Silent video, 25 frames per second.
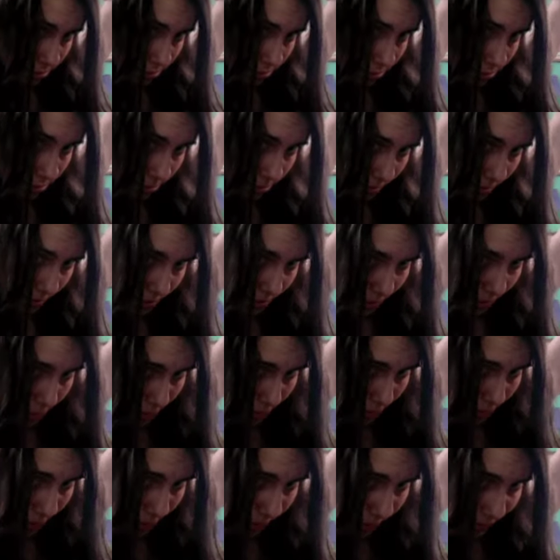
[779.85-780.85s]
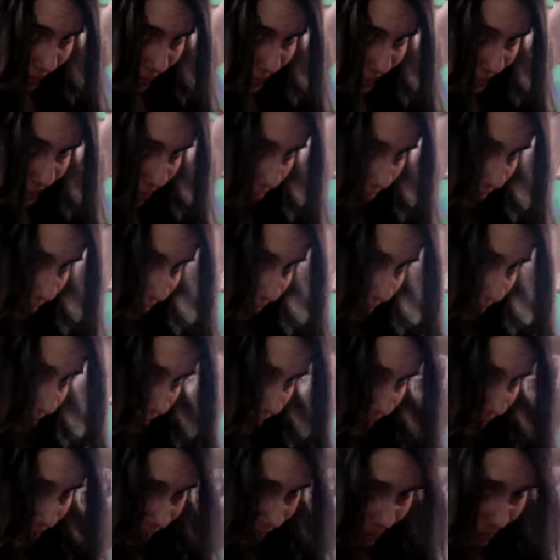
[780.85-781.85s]
wherever this hair may have
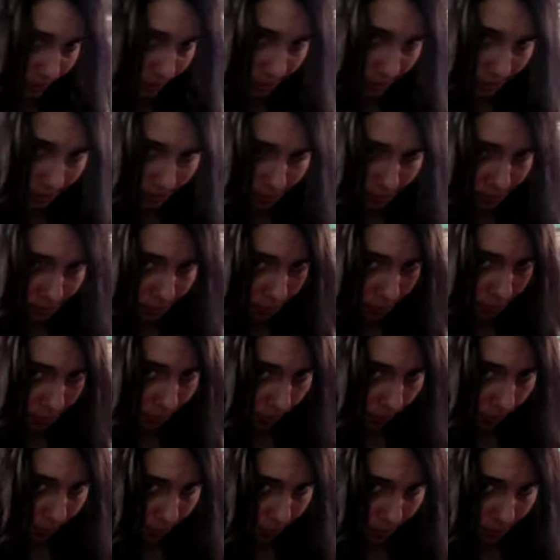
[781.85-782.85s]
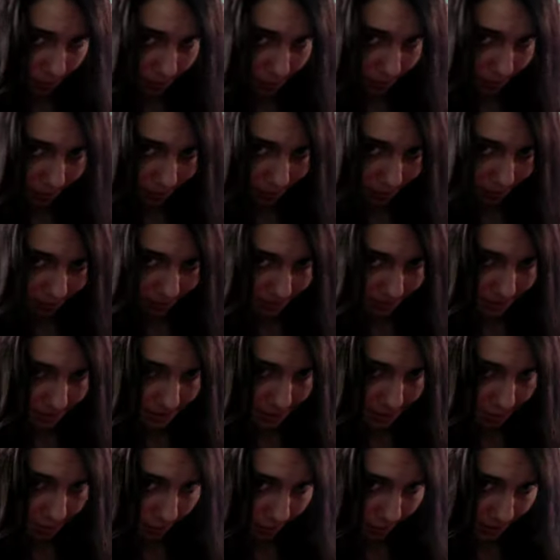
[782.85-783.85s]
landed, that's why I parted, by the way, this is
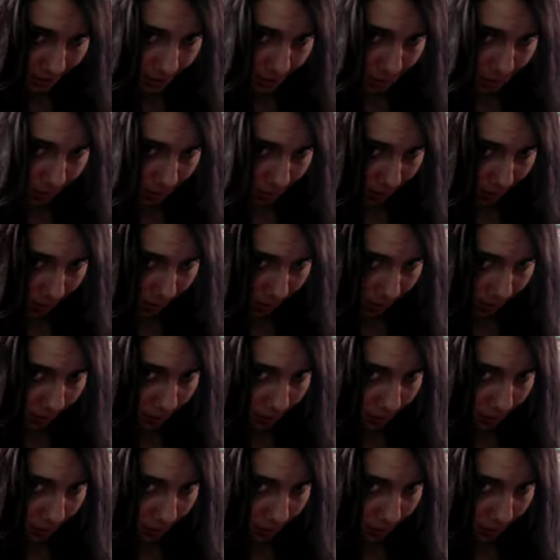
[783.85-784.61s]
why I split my hair